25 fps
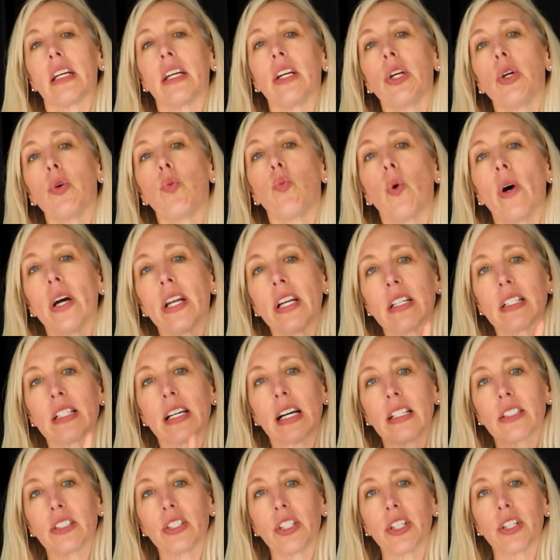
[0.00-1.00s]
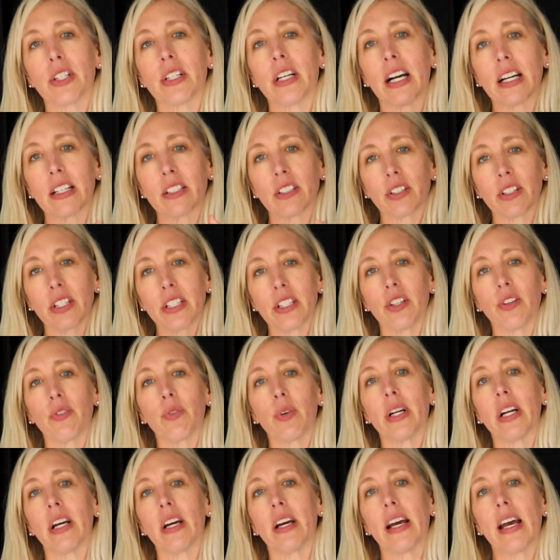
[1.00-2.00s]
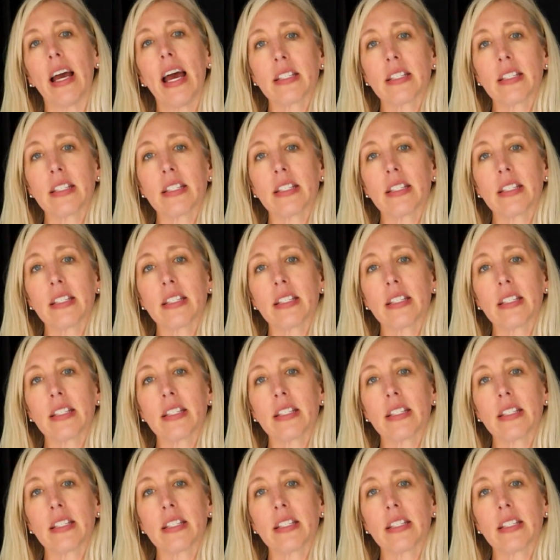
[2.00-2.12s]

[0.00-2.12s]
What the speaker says: You want to talk to your doctor and you want to